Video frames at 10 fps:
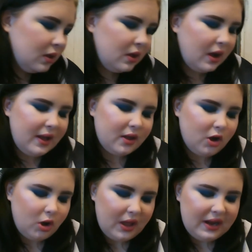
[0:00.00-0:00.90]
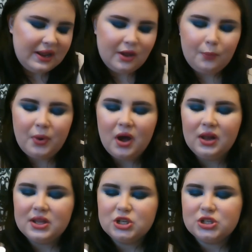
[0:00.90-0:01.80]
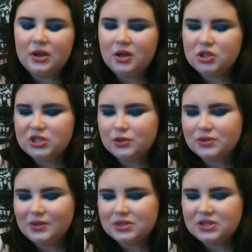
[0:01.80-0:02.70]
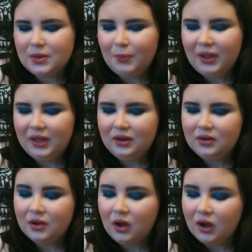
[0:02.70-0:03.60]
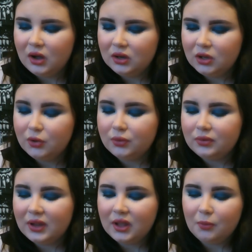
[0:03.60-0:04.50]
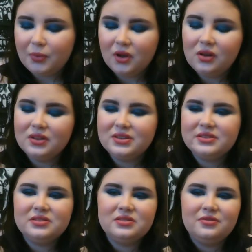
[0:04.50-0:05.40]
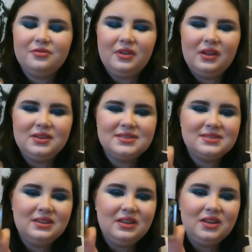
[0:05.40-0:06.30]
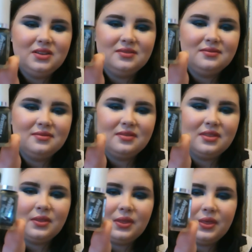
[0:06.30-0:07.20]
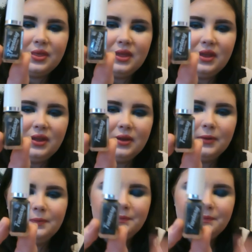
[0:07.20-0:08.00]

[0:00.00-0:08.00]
I got a nail polish and I chose this Depend Hollow Nail Polish Fancy thing.